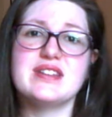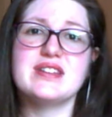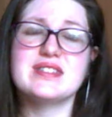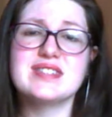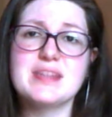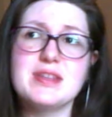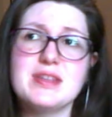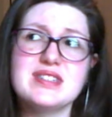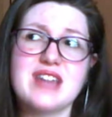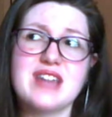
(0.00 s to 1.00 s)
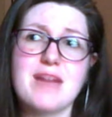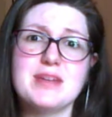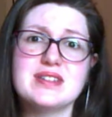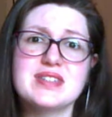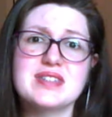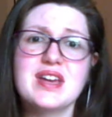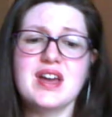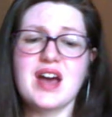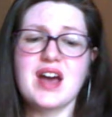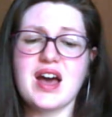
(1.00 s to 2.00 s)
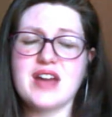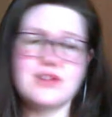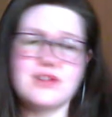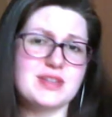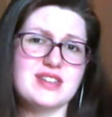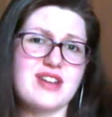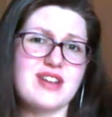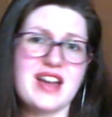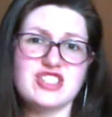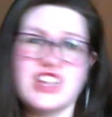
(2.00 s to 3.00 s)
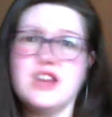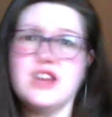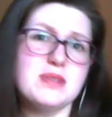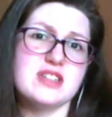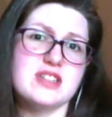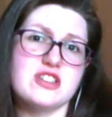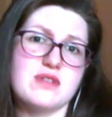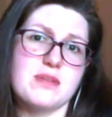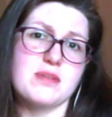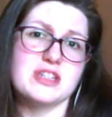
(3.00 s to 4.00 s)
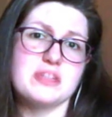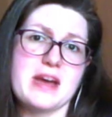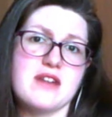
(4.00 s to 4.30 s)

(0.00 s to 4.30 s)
Some of these topics, I genuinely don't know much about.